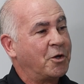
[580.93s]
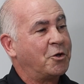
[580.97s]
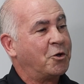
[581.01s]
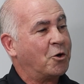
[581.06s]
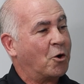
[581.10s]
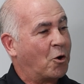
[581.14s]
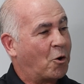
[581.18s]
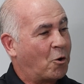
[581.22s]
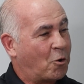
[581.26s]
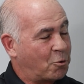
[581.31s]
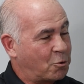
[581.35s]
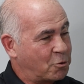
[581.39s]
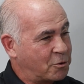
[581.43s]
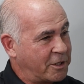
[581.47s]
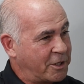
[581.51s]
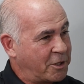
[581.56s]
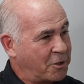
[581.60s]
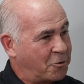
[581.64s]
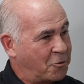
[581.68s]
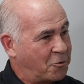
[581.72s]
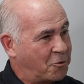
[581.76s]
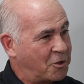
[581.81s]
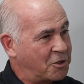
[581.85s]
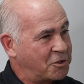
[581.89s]
your
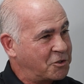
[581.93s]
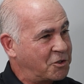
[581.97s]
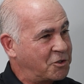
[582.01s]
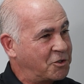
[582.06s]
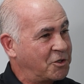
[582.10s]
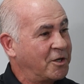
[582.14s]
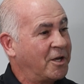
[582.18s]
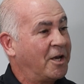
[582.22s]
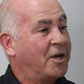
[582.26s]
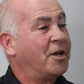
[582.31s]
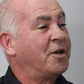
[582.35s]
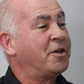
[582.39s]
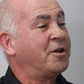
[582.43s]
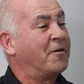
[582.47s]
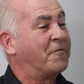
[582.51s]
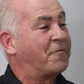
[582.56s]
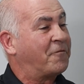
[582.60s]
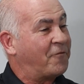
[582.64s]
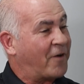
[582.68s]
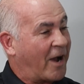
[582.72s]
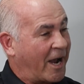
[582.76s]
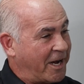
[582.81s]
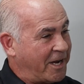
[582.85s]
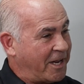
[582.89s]
holding costs, your
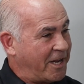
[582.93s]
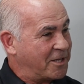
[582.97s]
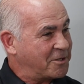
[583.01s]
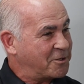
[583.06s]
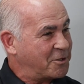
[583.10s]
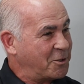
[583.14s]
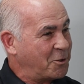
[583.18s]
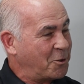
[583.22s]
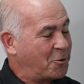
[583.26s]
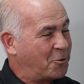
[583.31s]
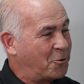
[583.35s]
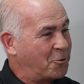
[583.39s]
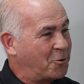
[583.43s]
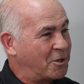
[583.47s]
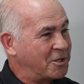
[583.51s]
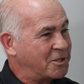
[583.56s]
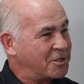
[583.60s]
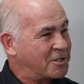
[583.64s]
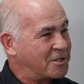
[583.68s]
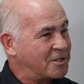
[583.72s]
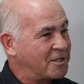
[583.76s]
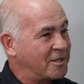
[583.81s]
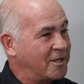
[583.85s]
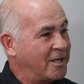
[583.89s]
financing
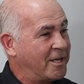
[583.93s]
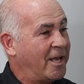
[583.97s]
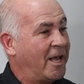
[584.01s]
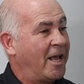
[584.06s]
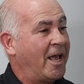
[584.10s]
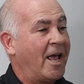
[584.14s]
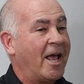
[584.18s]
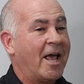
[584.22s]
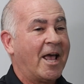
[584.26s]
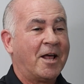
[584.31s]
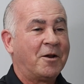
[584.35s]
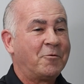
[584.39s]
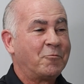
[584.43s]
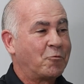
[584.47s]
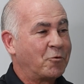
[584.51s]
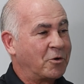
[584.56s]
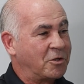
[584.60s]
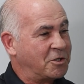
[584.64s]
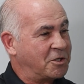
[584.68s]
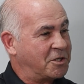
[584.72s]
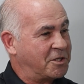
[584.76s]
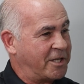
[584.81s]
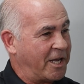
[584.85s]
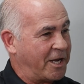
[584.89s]
costs, and
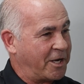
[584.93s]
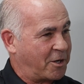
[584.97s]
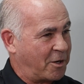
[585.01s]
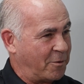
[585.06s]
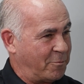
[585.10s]
real estate